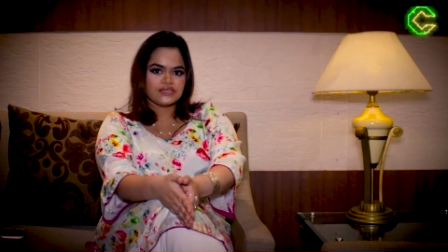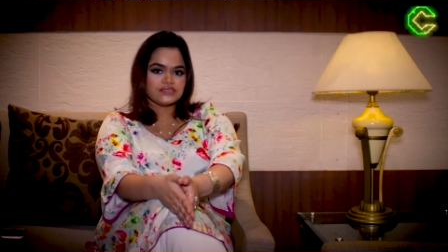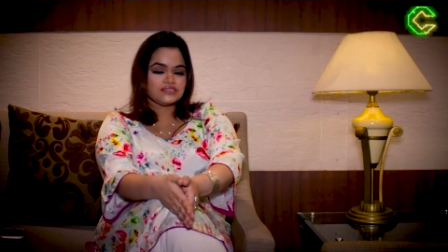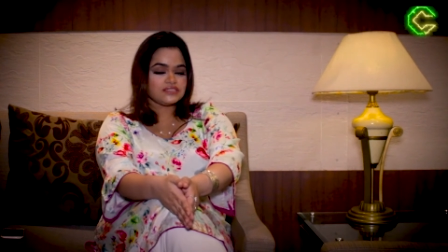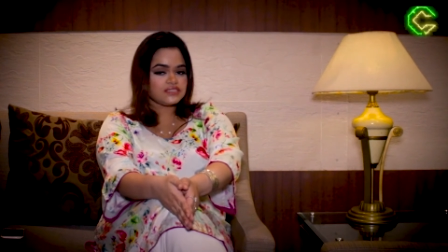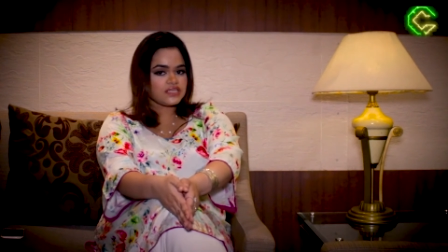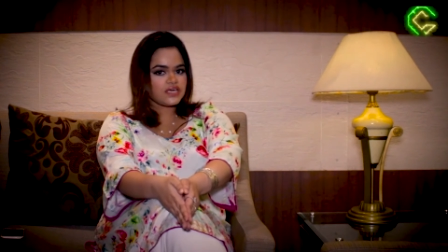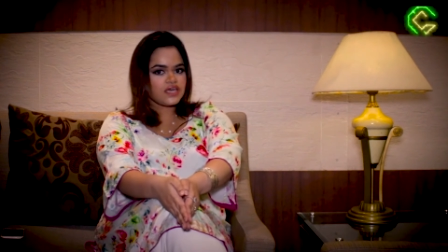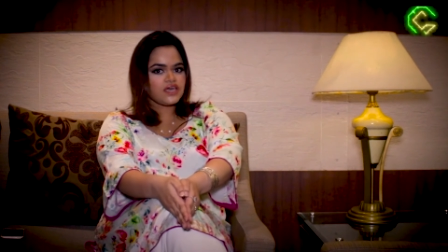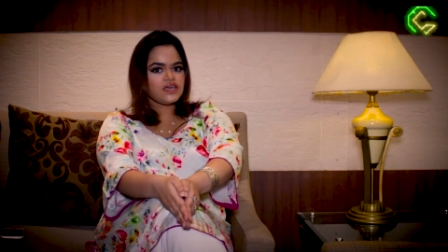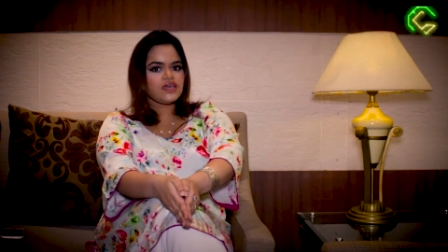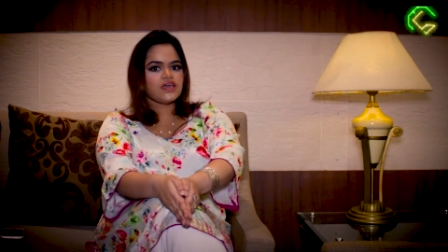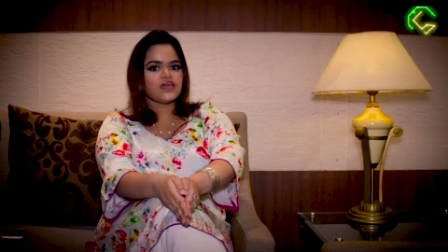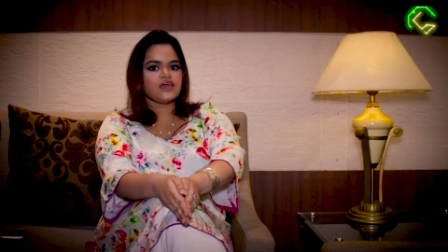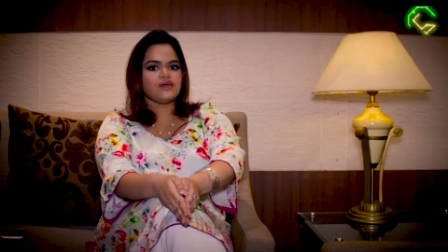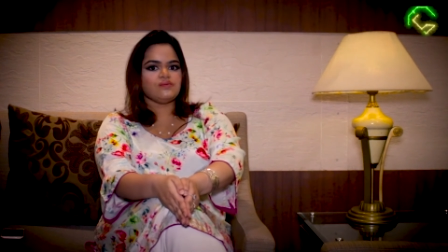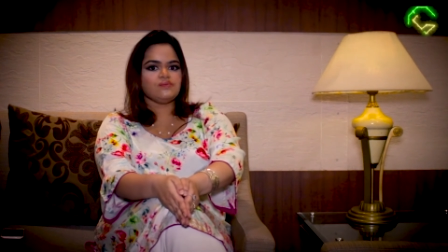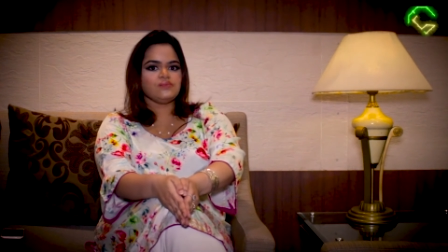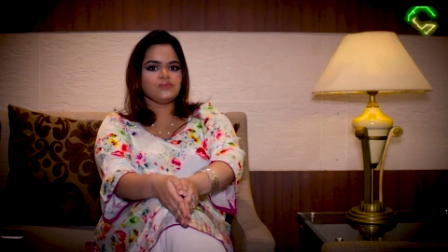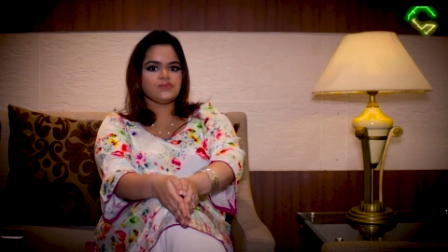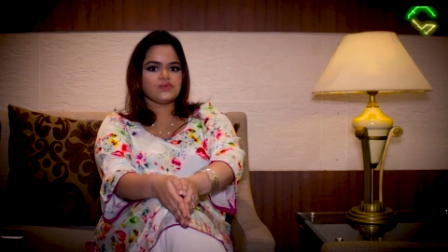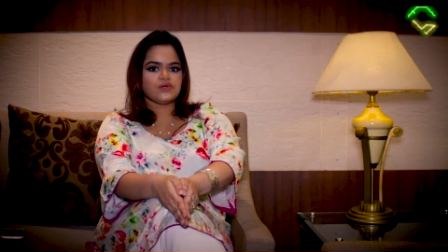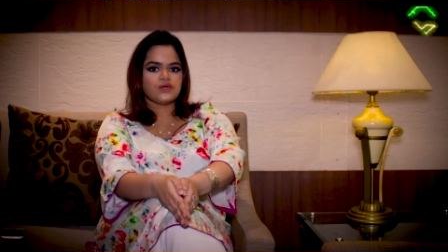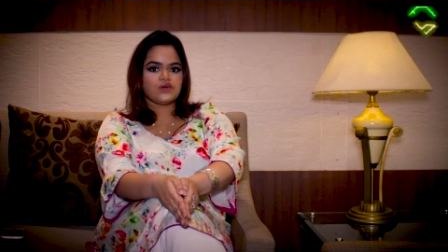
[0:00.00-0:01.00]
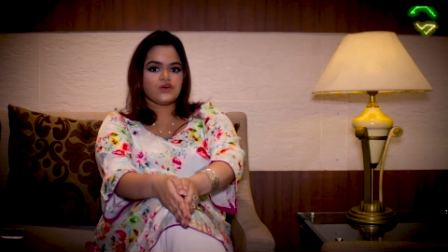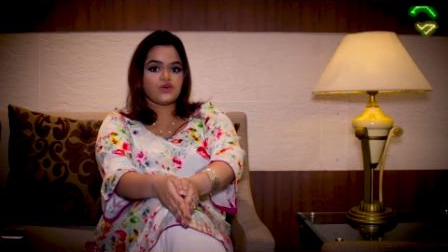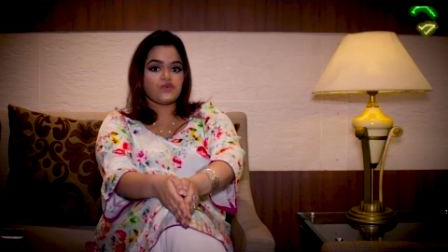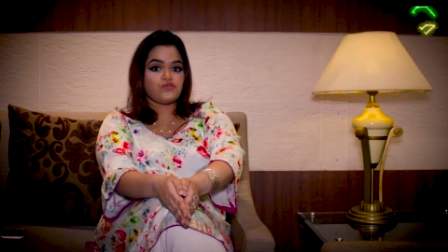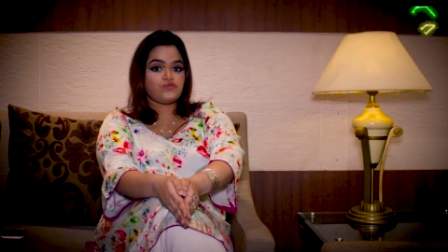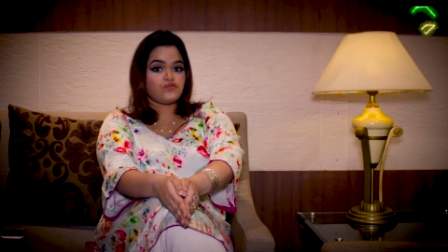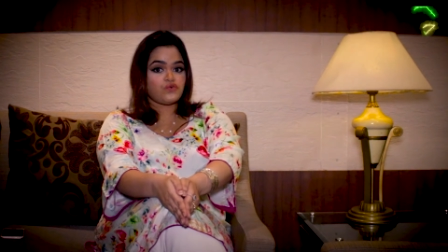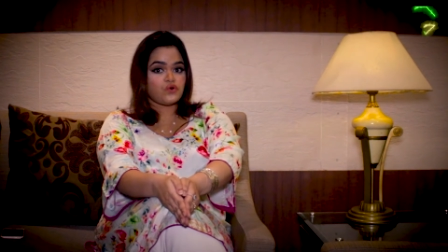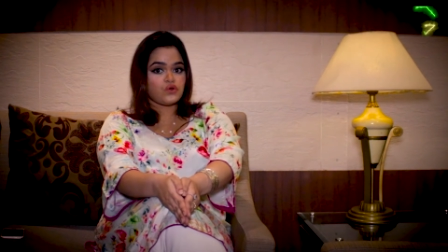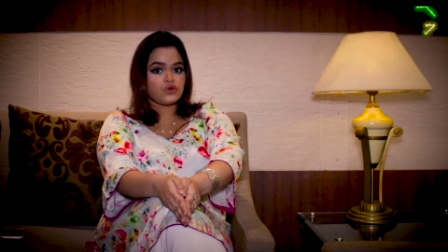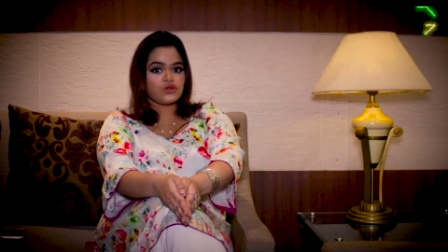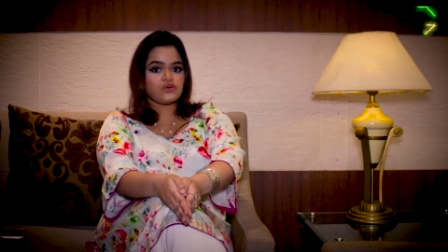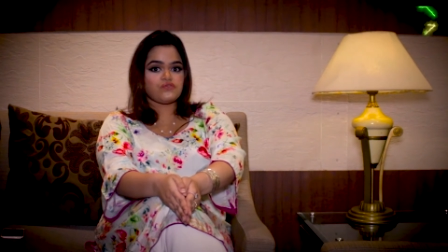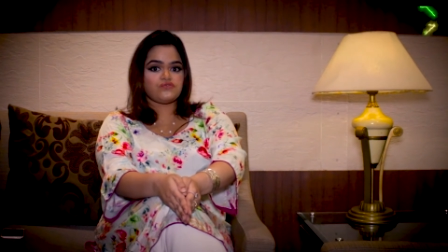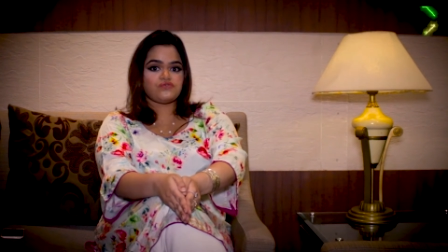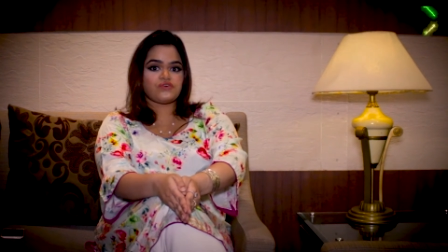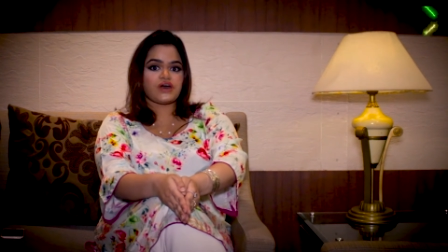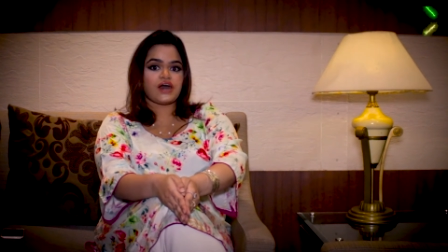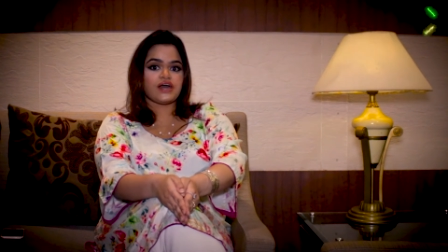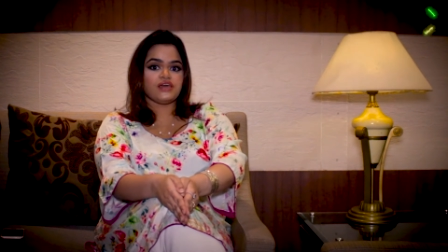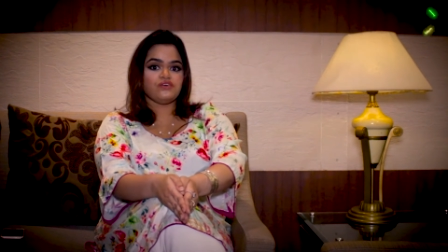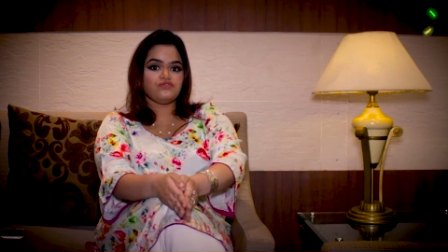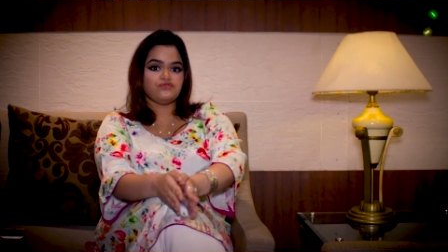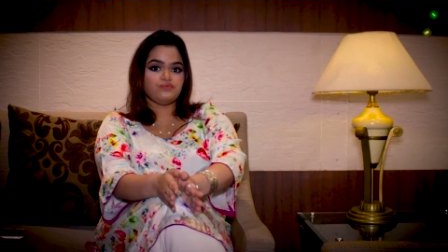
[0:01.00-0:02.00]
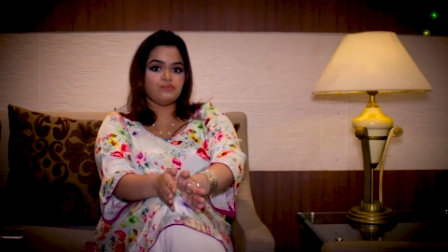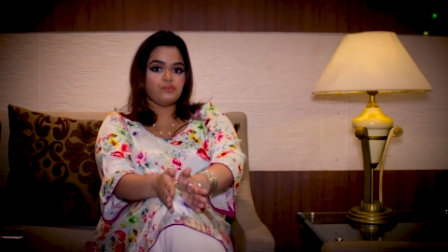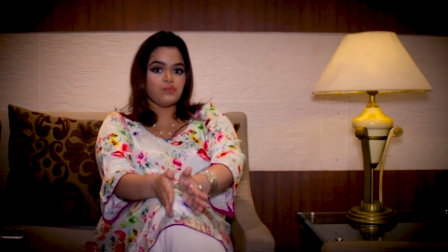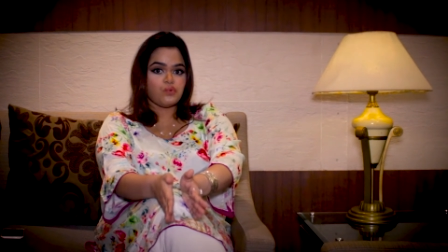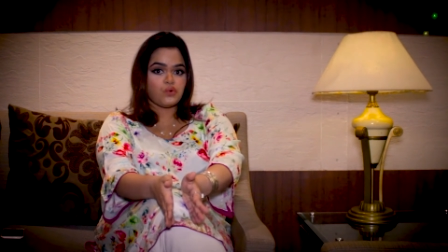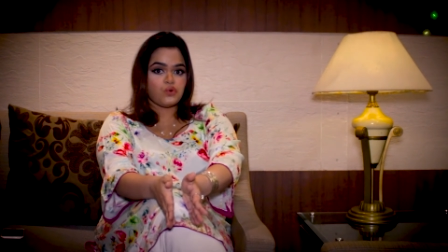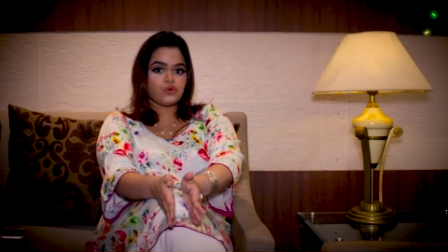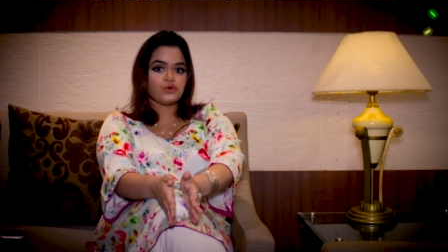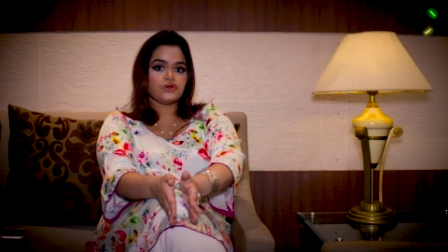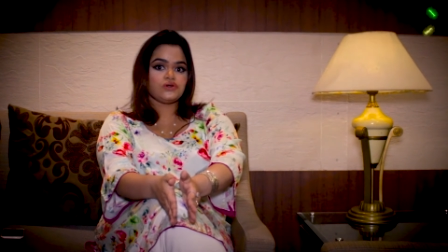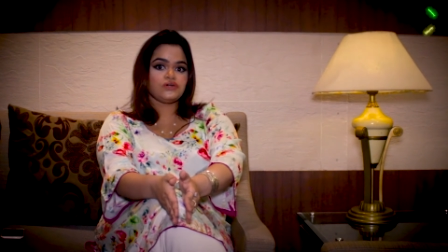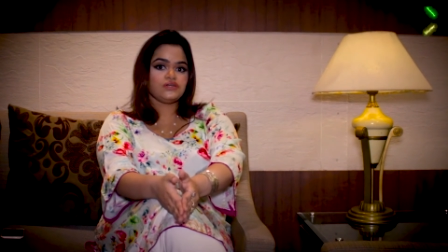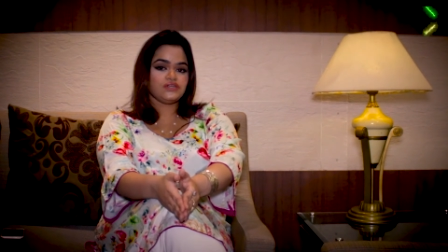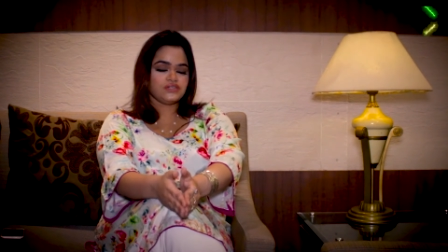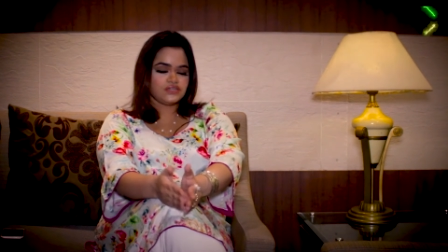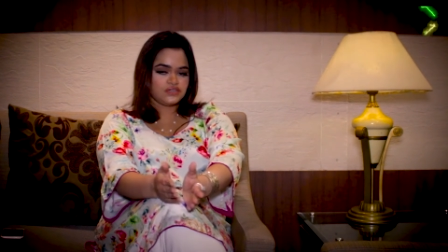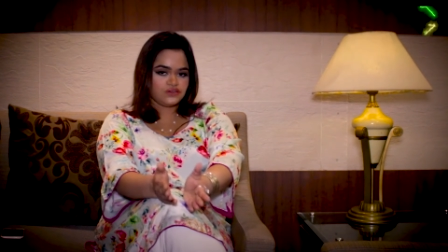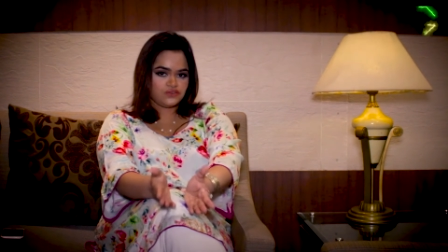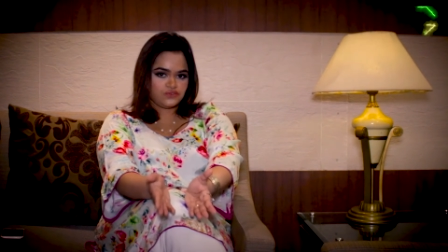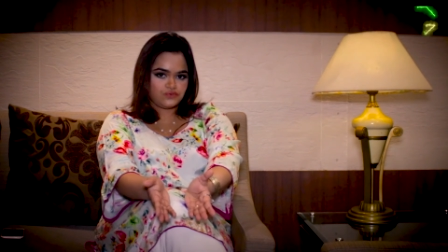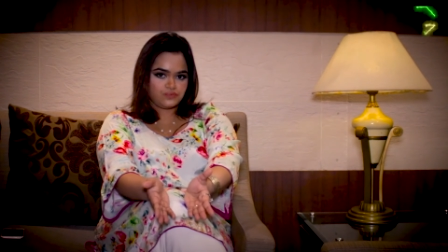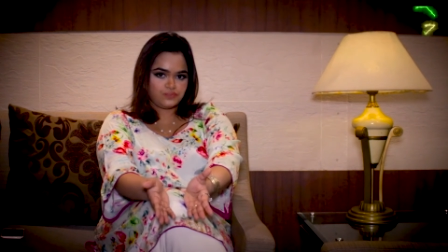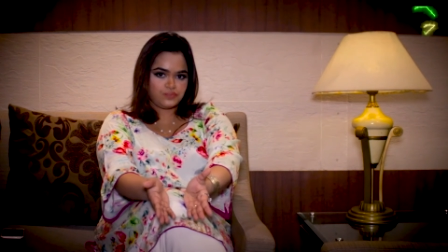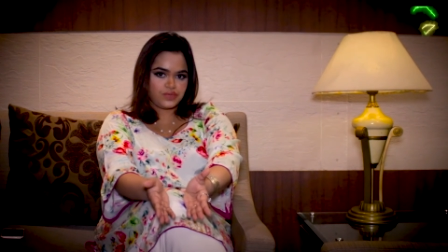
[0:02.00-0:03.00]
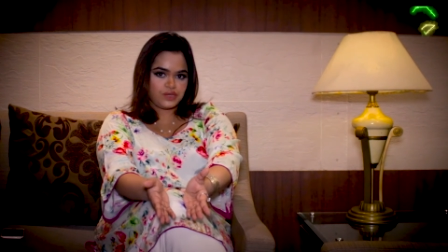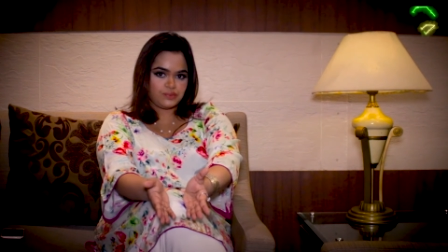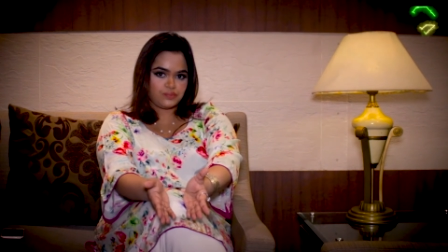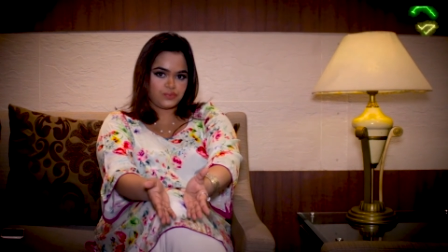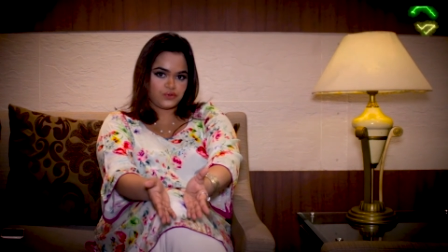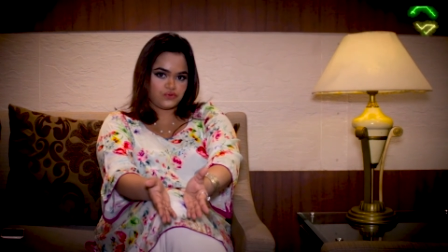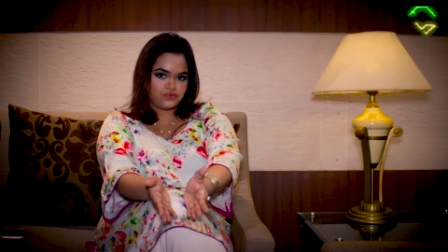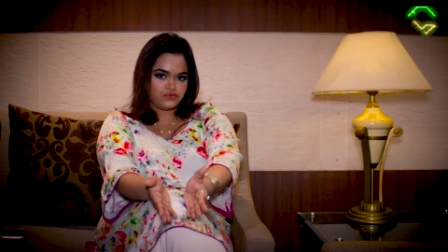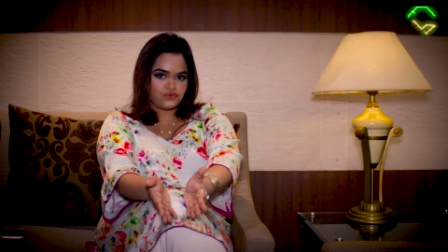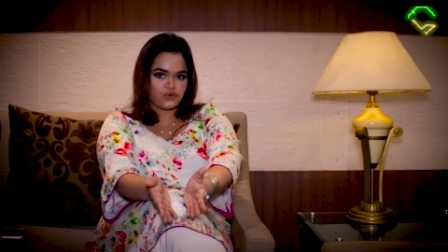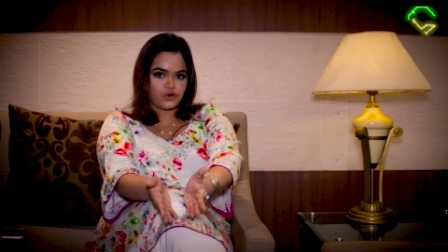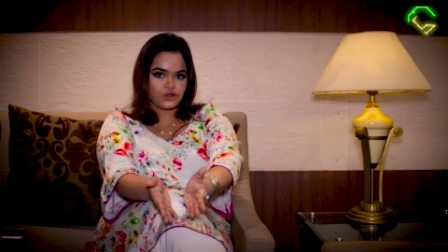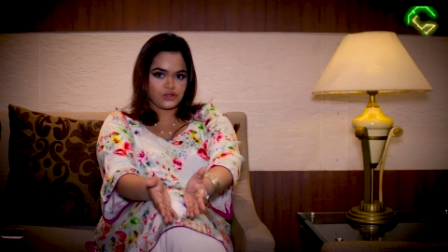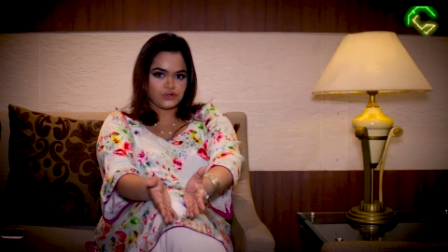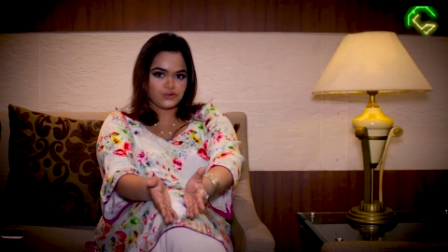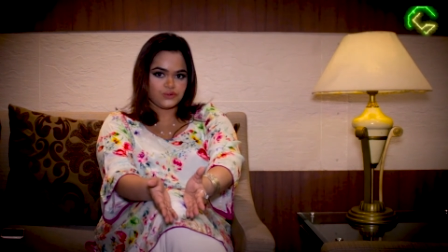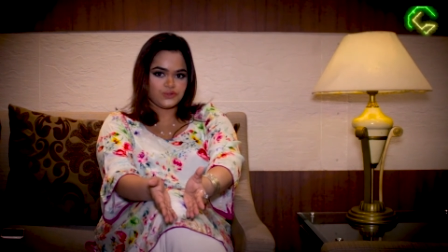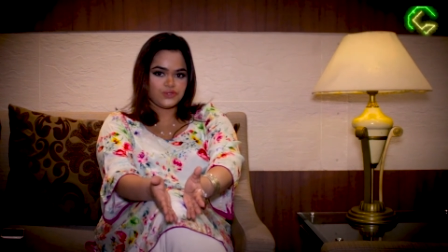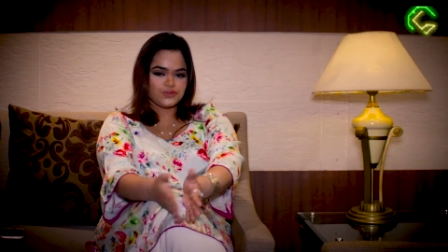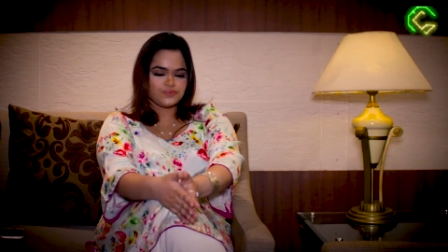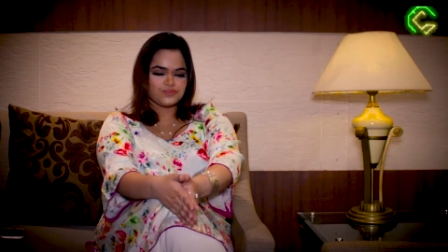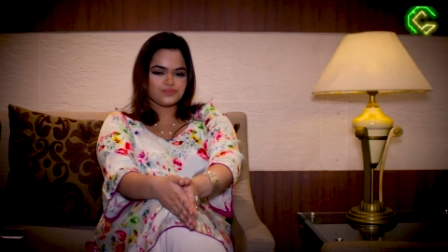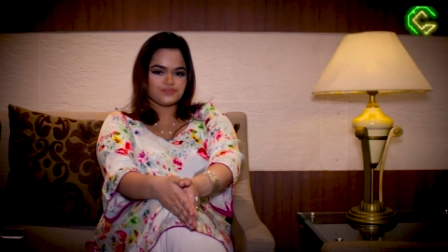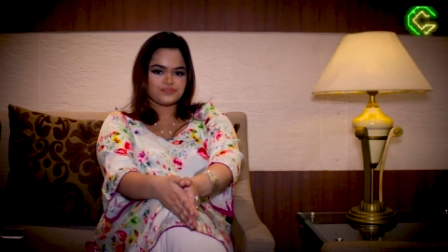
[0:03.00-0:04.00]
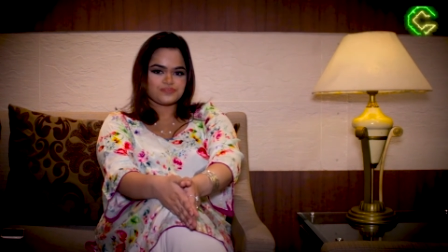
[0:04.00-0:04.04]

Seeing him, four or five more people followed,